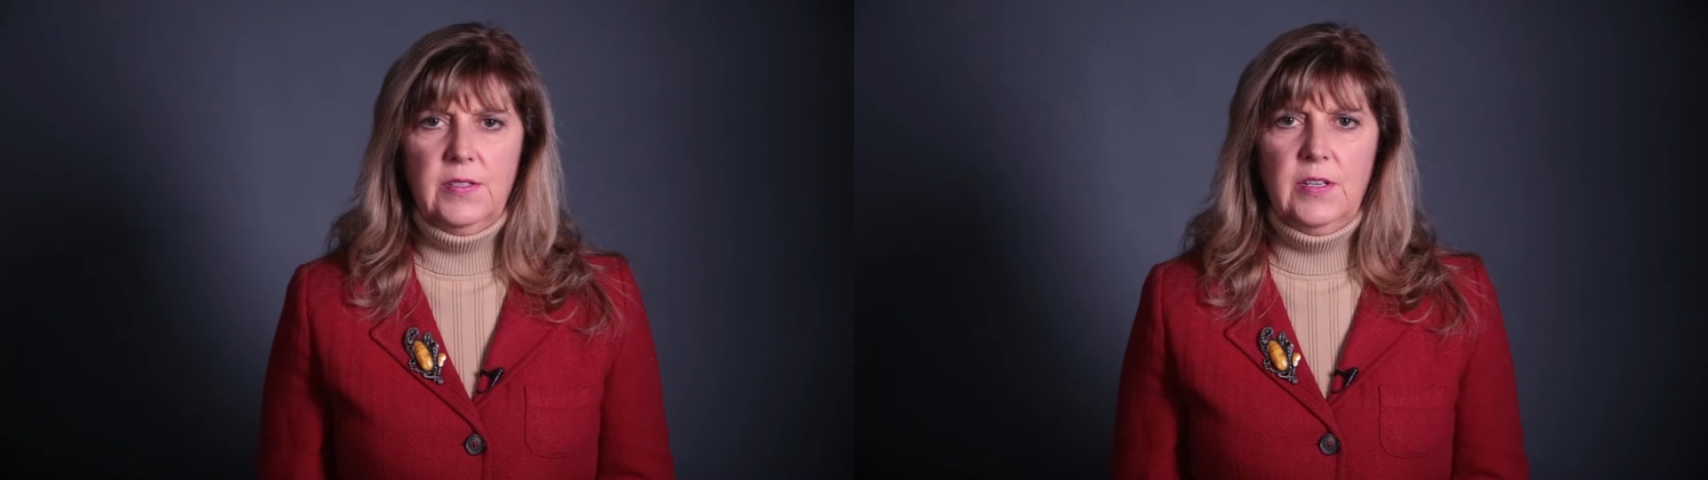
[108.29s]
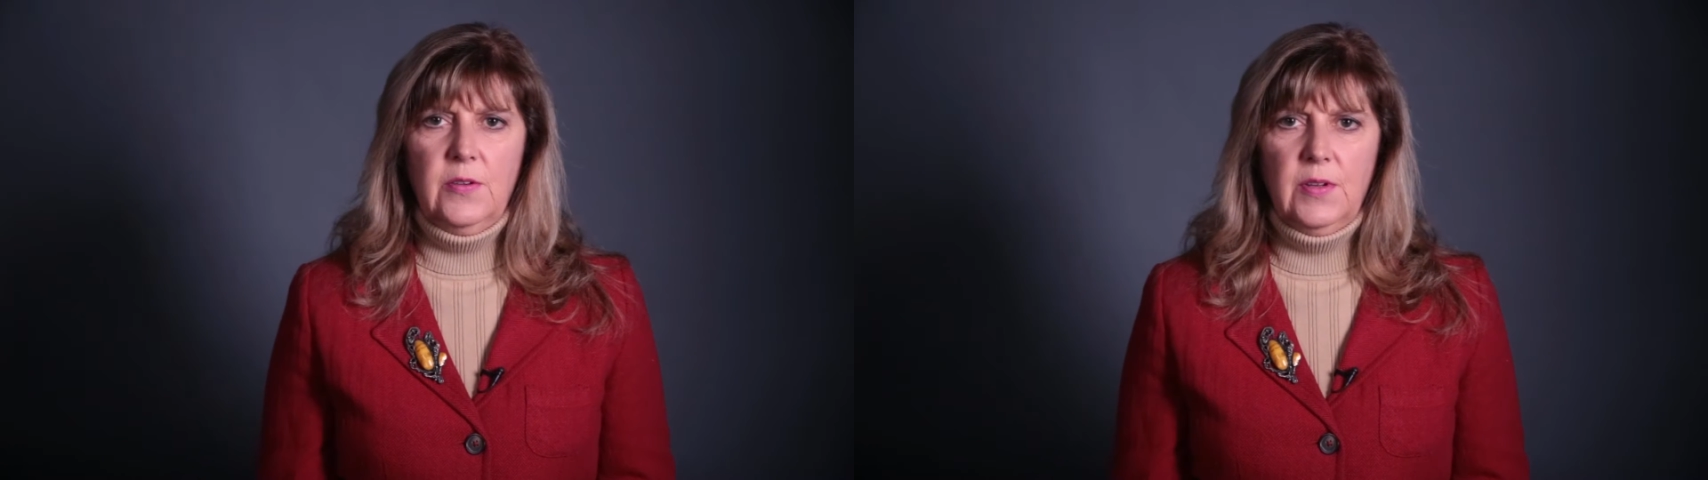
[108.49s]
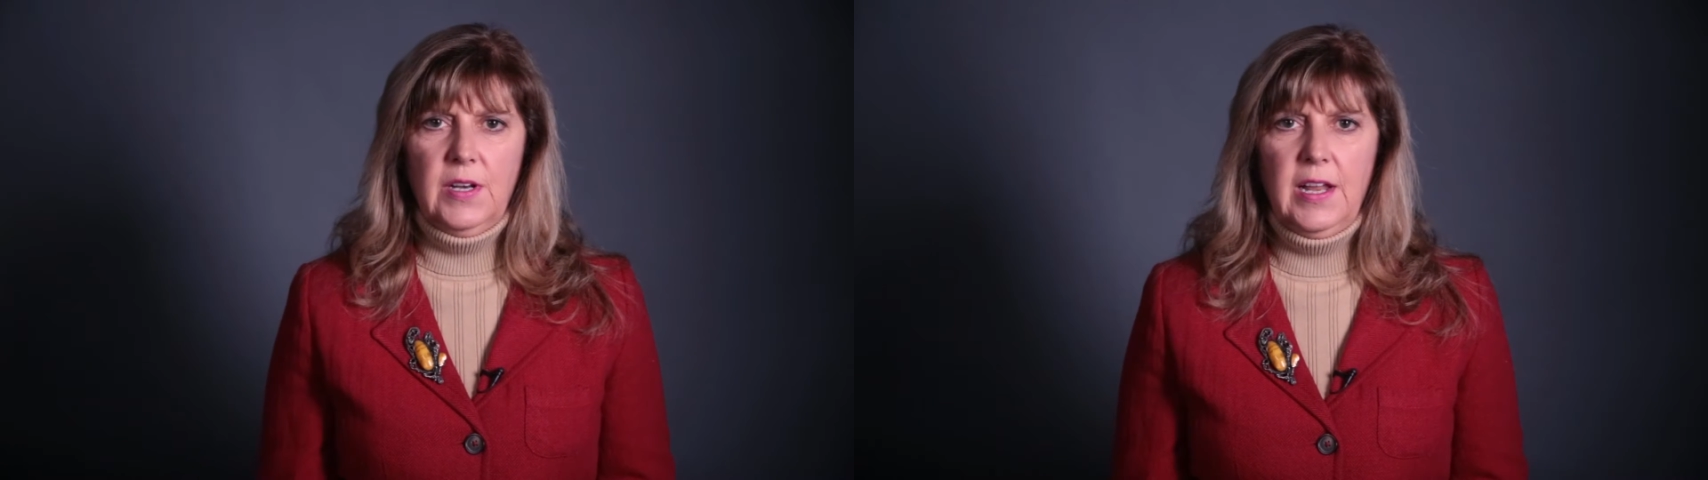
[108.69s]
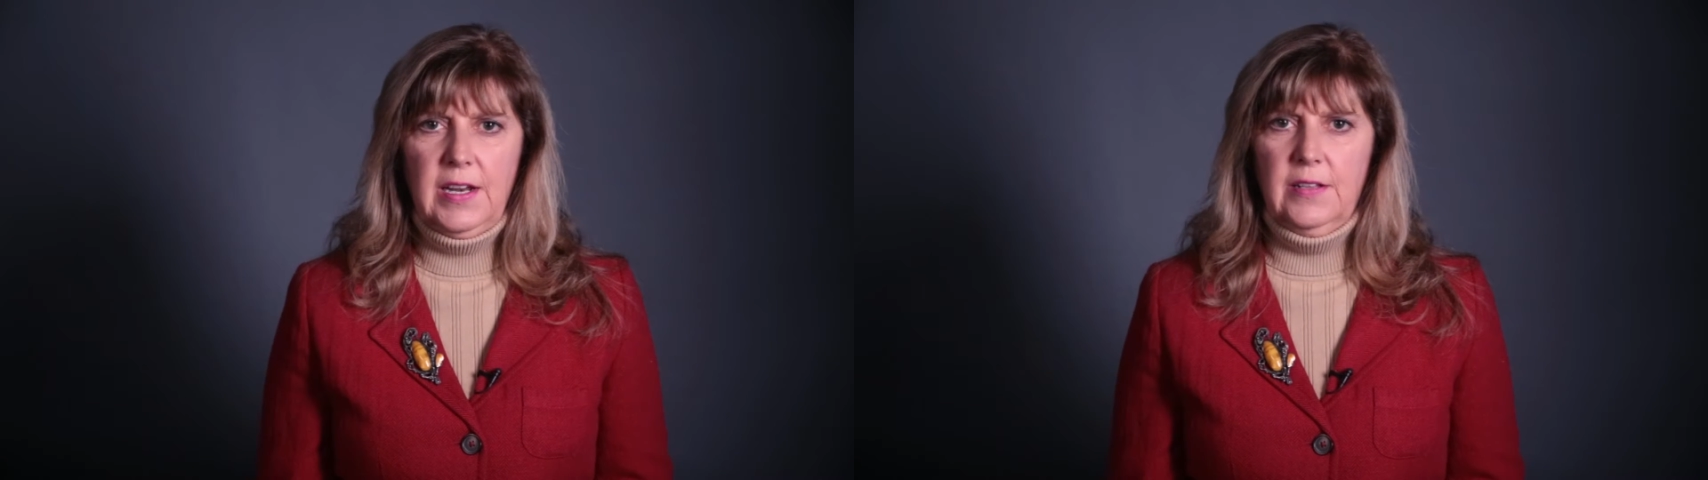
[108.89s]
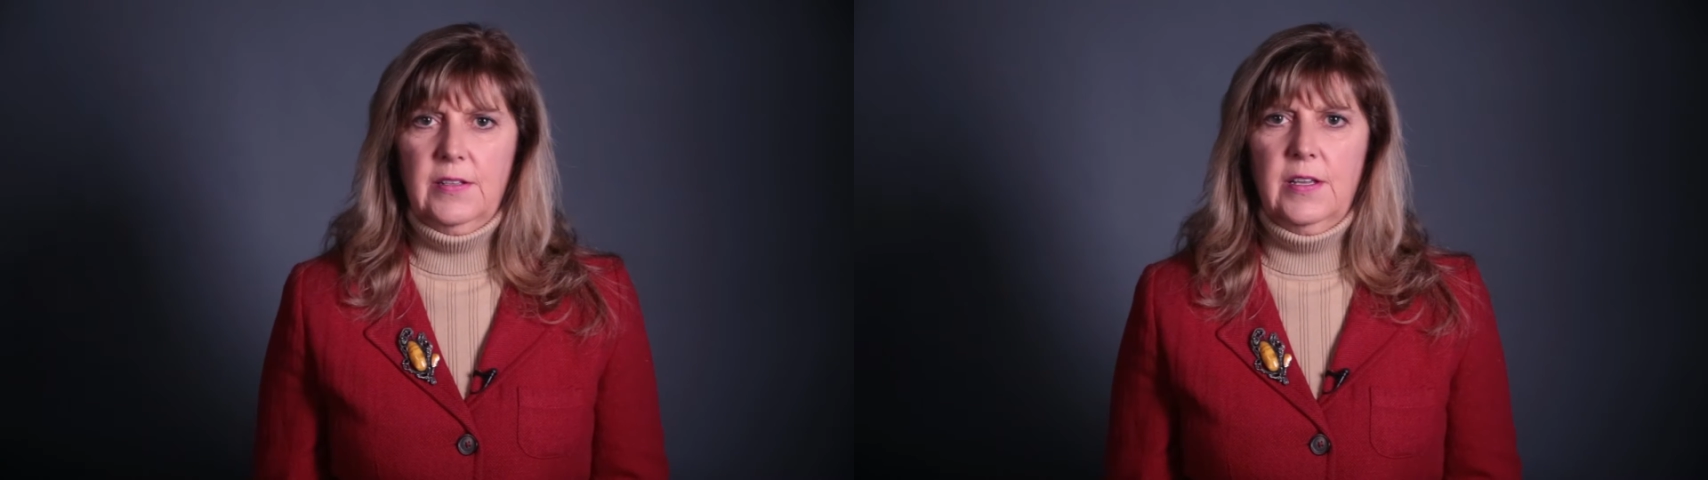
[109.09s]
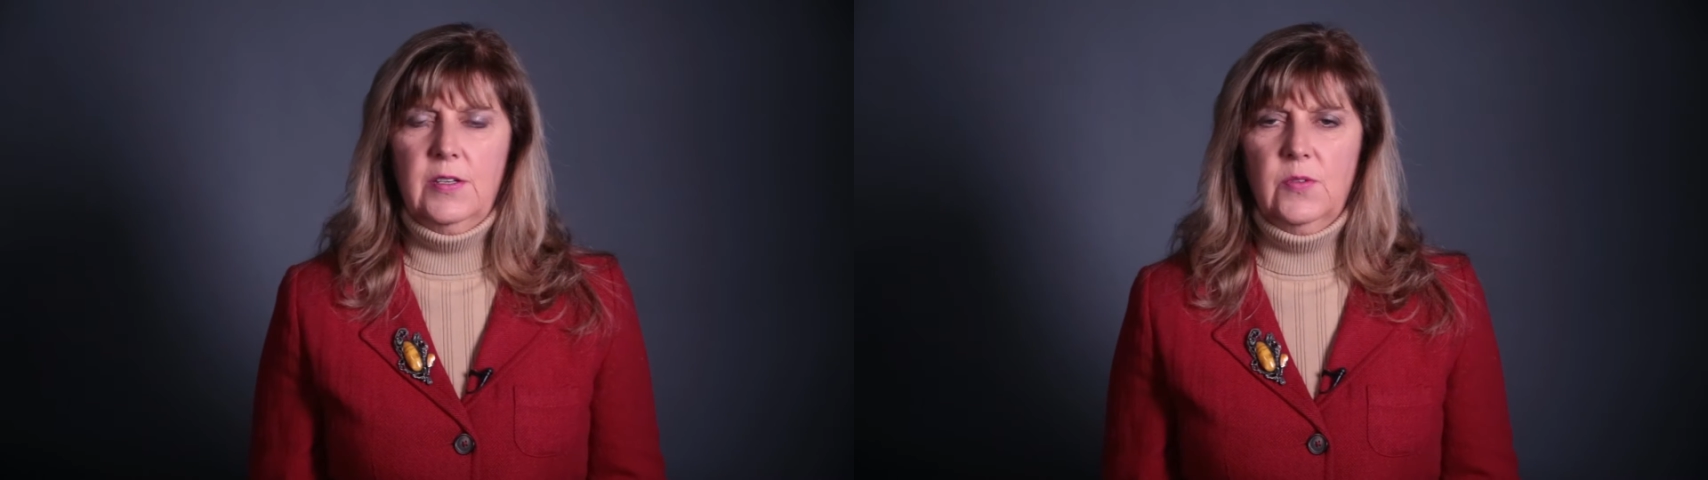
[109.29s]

that you cannot allocate